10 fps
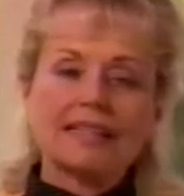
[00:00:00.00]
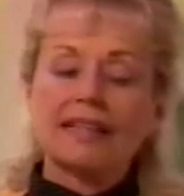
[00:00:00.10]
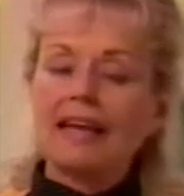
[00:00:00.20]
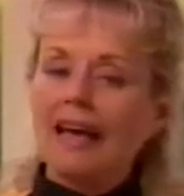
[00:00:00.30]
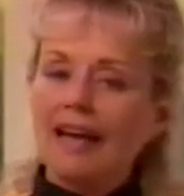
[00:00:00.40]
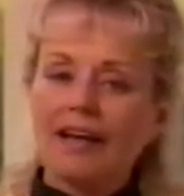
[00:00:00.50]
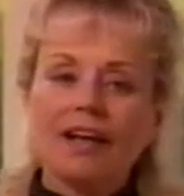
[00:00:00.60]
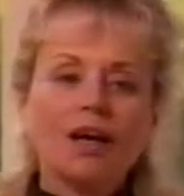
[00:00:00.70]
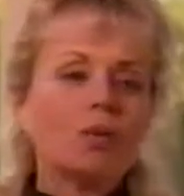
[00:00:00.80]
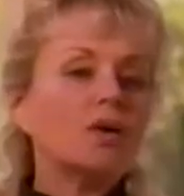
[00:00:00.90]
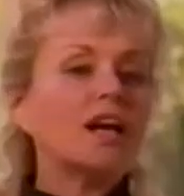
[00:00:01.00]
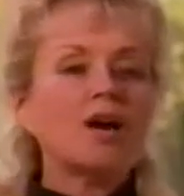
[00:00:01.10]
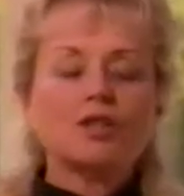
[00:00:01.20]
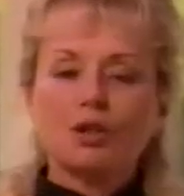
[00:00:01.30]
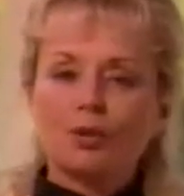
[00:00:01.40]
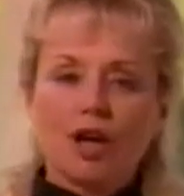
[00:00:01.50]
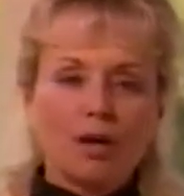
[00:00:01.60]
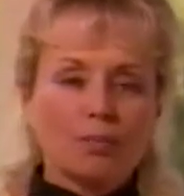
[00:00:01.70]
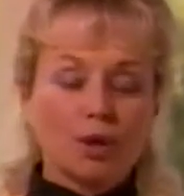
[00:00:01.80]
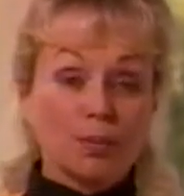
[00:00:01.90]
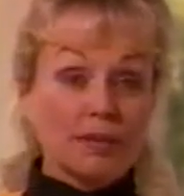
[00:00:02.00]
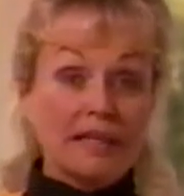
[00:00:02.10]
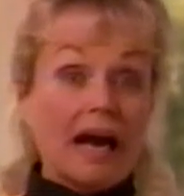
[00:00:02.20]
Again, we don't do it on purpose.